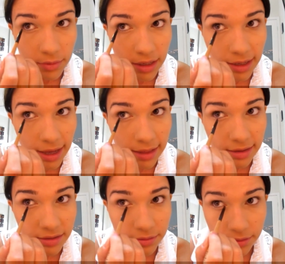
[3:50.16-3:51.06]
And again,
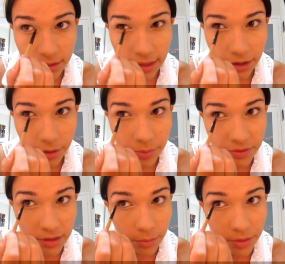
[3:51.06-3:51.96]
this really
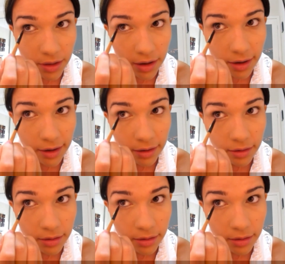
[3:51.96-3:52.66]
opens up the eye.